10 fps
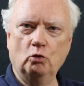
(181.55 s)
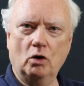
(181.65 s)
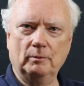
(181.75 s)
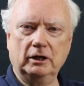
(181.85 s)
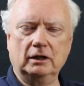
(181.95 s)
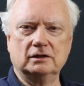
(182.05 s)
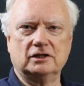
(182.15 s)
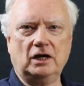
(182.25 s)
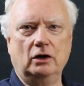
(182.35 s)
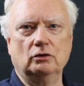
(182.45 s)
a woman in
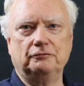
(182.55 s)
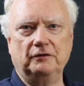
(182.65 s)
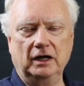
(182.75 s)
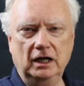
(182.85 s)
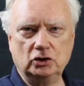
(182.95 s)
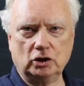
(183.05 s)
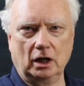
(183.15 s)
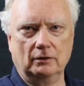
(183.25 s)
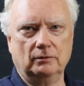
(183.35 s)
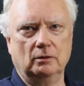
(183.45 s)

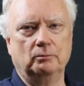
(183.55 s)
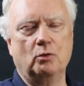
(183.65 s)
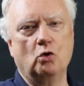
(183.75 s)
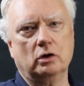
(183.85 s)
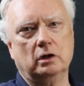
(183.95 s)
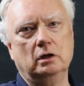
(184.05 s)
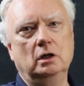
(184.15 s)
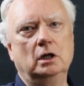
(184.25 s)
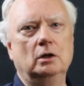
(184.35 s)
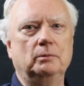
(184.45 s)
Syrophoenicia, the
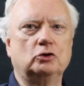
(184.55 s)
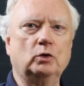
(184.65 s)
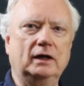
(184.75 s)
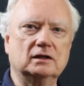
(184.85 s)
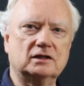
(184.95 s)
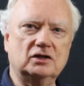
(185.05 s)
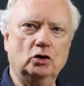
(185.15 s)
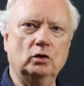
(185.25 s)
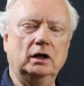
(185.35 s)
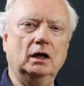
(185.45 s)
border between
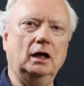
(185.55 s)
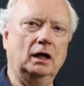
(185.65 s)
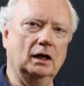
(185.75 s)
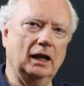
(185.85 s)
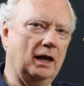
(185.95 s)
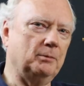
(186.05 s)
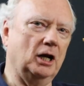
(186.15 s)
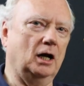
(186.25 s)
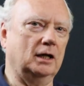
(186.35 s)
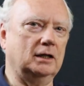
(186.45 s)
Syria and
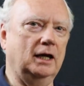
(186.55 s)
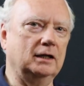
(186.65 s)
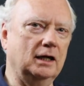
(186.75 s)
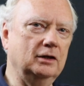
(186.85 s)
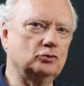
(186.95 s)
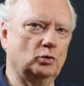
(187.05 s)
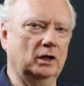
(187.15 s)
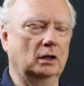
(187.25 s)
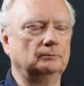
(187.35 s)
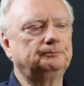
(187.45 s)
Lebanon and
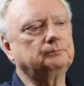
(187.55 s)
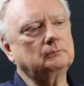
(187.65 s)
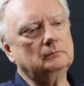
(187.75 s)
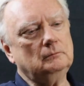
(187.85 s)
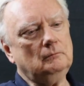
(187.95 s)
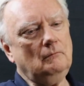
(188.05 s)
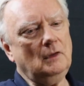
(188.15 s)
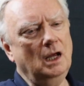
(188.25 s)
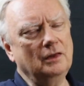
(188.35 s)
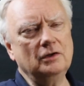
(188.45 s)
Israel.
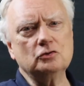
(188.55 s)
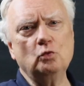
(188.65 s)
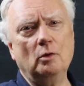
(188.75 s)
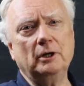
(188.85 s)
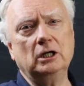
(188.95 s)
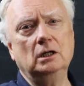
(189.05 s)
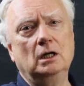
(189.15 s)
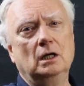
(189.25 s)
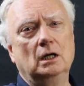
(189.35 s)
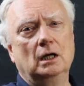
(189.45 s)
And this woman,
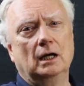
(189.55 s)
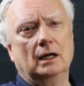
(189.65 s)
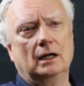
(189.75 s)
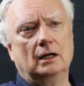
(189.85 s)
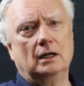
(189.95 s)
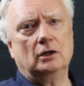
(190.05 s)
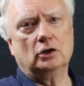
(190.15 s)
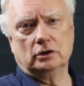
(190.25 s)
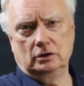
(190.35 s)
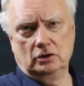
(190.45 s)

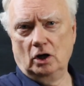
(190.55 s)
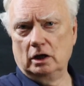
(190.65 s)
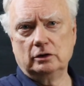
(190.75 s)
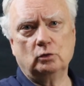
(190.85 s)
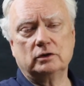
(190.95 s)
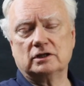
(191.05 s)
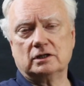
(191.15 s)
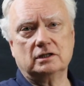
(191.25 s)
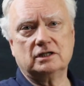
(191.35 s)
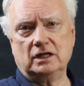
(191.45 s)
her daughter
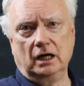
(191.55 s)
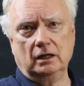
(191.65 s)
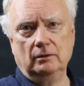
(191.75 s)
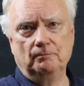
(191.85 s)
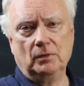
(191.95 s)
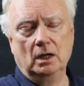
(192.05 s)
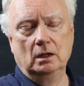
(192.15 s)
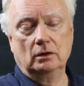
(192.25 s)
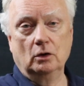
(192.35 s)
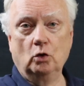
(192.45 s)
was sick.
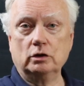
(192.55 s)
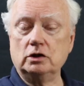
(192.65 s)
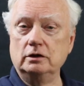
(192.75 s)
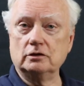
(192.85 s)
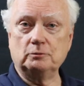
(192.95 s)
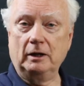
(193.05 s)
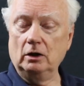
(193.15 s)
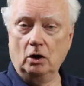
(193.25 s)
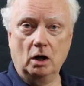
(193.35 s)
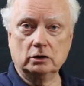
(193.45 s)
The Lord Jesus
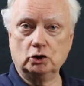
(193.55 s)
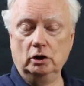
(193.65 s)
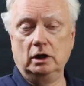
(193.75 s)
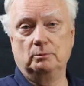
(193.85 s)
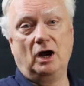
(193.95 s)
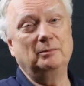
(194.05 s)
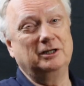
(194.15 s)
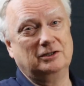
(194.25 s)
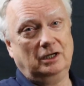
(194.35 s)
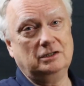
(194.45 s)
made a long journey,
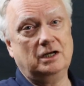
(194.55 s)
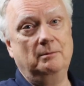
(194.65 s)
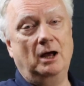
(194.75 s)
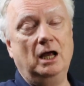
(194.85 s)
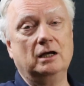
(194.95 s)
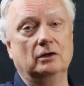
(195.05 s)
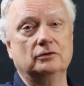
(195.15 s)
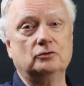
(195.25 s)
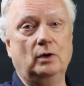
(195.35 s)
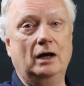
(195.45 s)
probably 60
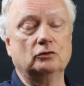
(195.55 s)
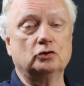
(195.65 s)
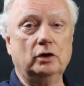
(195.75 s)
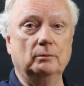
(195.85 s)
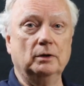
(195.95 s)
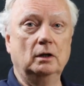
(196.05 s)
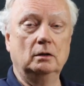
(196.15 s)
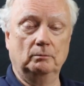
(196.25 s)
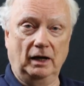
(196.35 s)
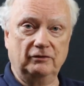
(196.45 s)
miles round trip
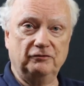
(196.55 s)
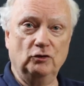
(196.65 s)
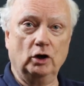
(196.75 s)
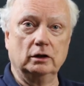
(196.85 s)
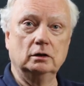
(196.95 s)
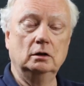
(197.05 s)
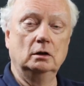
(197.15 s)
by foot